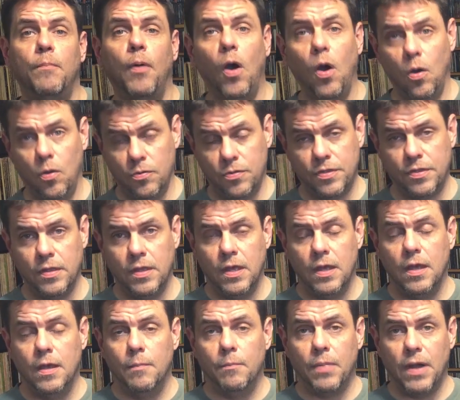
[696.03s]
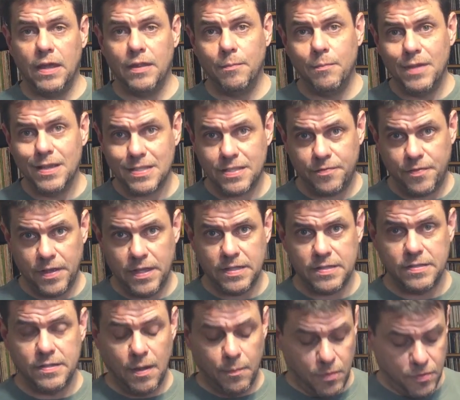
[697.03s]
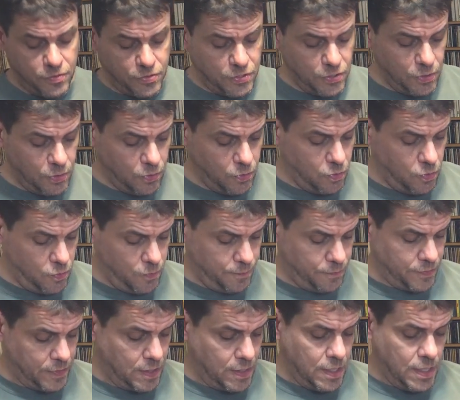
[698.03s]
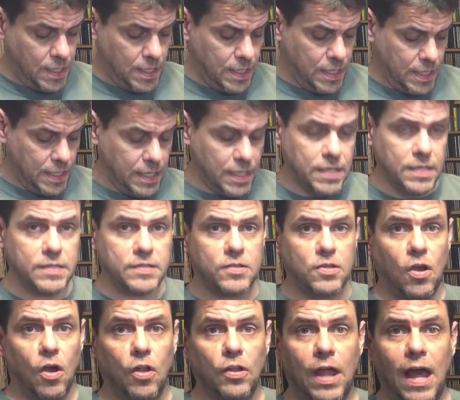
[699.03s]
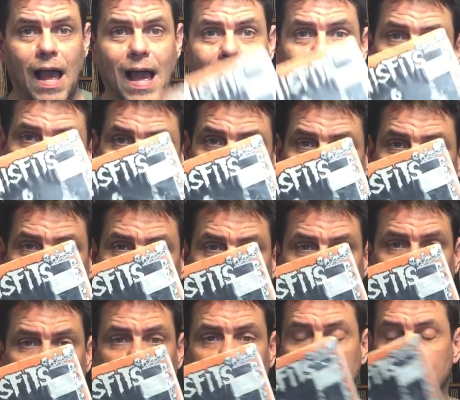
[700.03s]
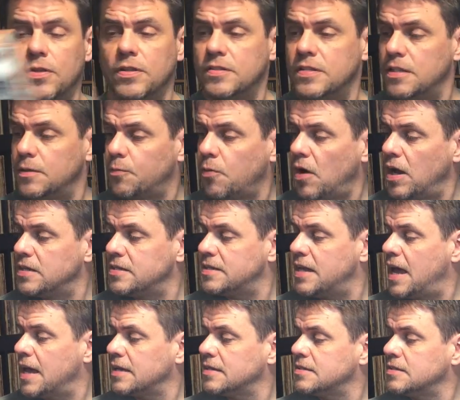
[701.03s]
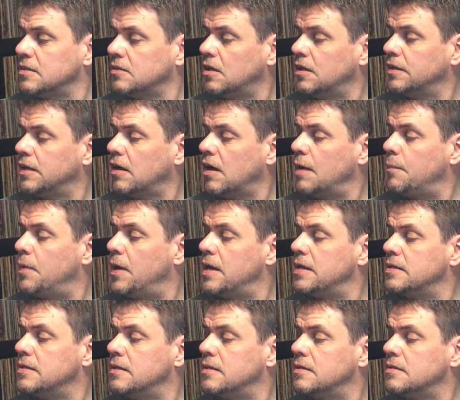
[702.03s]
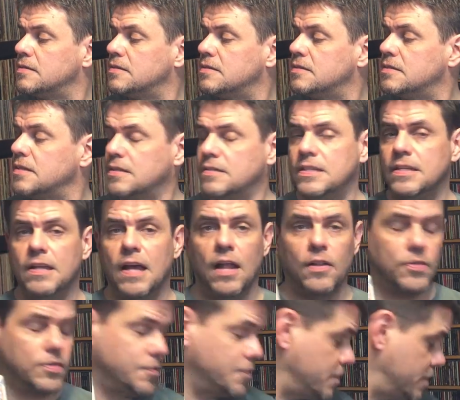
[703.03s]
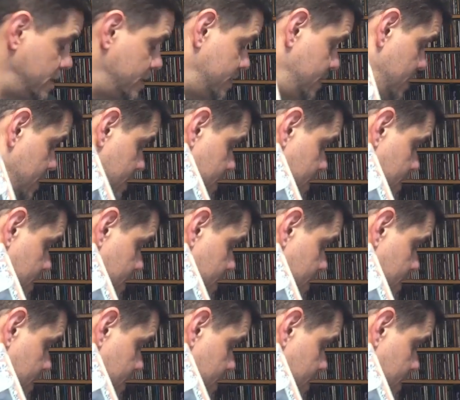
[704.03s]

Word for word: both by the Misfits. Number two is called Halloween, and you can see the price tag is still on there. I paid $60 for this.